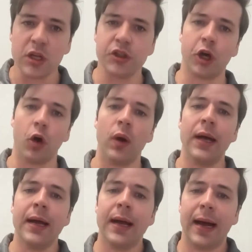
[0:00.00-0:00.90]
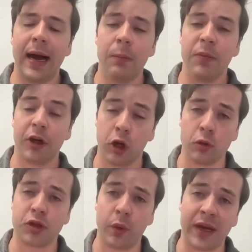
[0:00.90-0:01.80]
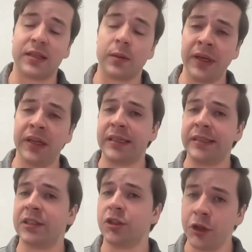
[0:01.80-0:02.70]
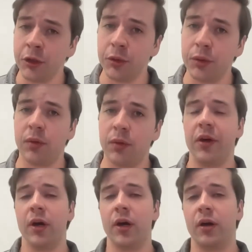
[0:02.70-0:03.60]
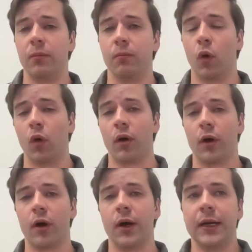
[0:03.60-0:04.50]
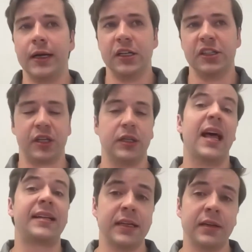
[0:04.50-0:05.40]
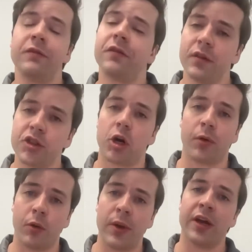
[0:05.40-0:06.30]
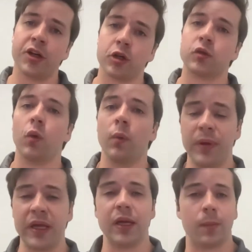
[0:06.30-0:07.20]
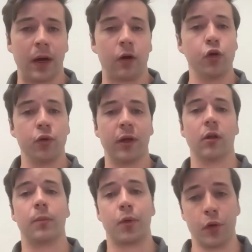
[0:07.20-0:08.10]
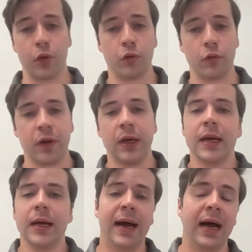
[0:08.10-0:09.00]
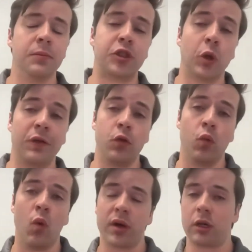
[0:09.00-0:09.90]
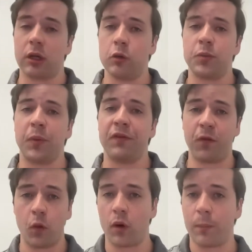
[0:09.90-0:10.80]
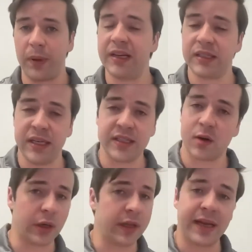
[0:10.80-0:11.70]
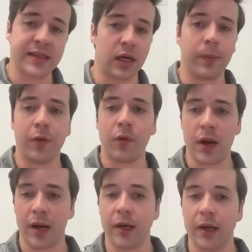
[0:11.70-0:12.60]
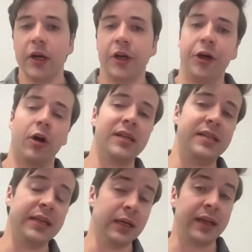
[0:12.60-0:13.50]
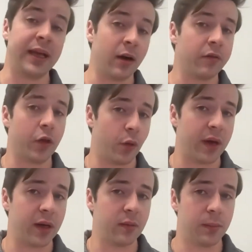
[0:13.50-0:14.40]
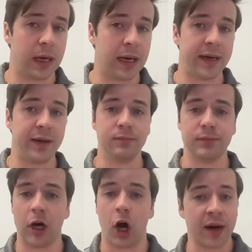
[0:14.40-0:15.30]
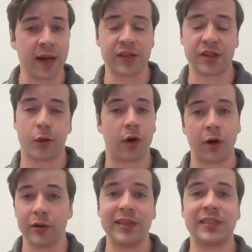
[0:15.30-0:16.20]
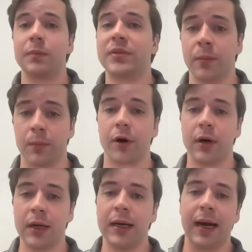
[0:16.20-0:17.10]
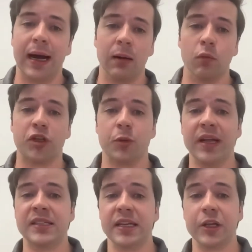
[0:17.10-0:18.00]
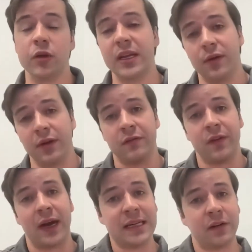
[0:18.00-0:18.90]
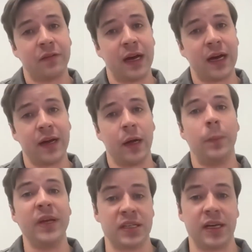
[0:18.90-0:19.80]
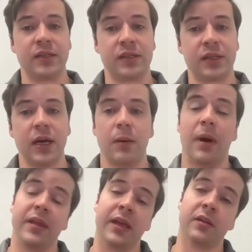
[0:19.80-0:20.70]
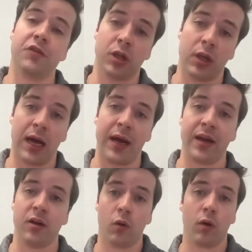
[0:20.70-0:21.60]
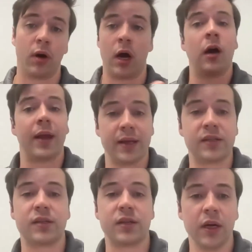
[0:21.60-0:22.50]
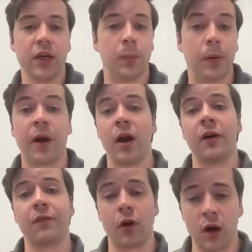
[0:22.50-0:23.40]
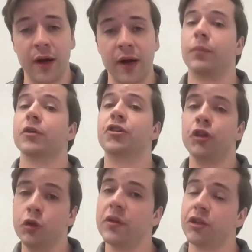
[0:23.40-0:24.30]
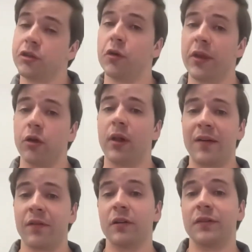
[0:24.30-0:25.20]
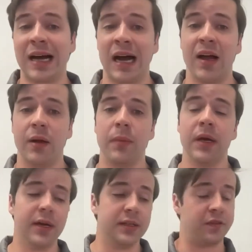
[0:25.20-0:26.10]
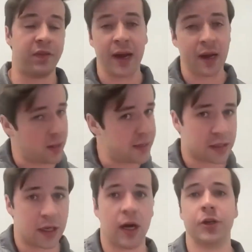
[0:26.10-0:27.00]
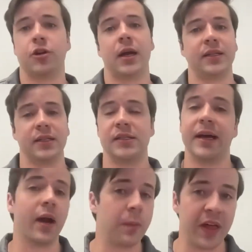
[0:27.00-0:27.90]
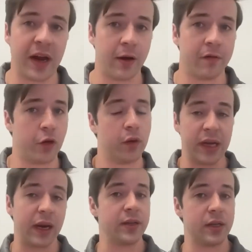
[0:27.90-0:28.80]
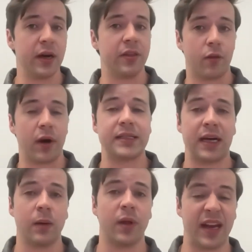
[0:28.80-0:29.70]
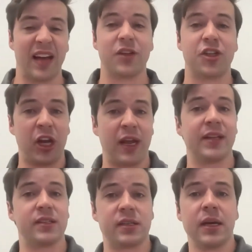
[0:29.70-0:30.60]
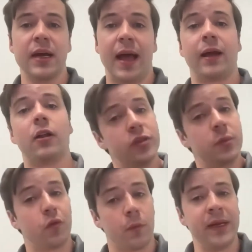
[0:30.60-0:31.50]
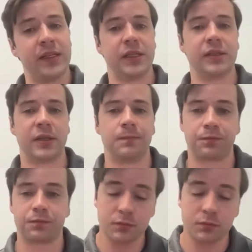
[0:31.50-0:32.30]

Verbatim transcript: So, um, the closer we get to peak season two, the more selective terminal managers will be about who they'll approve. Um, so if you want to close before peak season really gets up and running, you're ideally interviewing by August or early September, um, which means that you need to have identified a business by the end of July or August to put an offer on and pursue that so that you'll have enough time to finalize a contract and set up that interview and get it done in the right timeline to have a chance at closing before peak season.